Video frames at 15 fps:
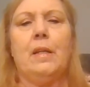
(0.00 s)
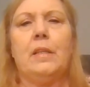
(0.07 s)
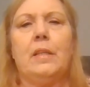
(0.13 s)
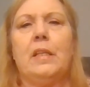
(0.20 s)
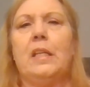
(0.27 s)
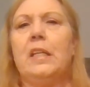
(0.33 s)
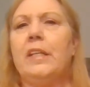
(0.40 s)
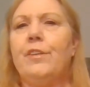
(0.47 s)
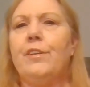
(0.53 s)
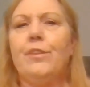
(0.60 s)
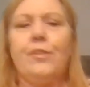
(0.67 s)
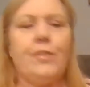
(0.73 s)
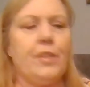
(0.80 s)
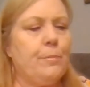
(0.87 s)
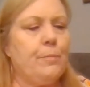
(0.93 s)
the glitter
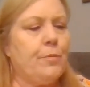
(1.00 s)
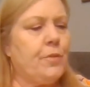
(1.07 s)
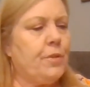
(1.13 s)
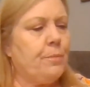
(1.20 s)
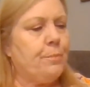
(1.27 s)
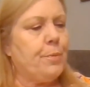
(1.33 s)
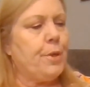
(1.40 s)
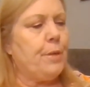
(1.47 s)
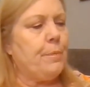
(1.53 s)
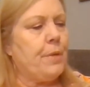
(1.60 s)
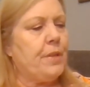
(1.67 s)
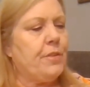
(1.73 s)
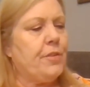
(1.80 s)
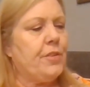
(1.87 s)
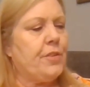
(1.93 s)
seems to pretty
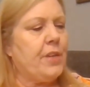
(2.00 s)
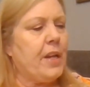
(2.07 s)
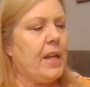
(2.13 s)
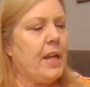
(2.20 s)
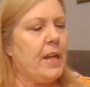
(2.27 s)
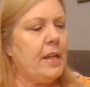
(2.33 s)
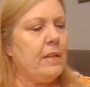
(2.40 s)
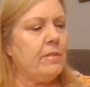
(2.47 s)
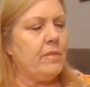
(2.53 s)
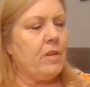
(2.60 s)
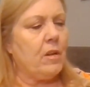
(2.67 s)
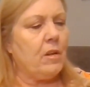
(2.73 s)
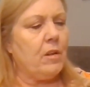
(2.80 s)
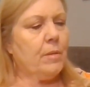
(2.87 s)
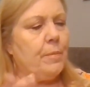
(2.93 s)
much stay. It's
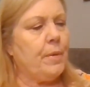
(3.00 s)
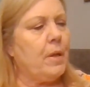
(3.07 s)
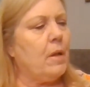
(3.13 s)
not going to be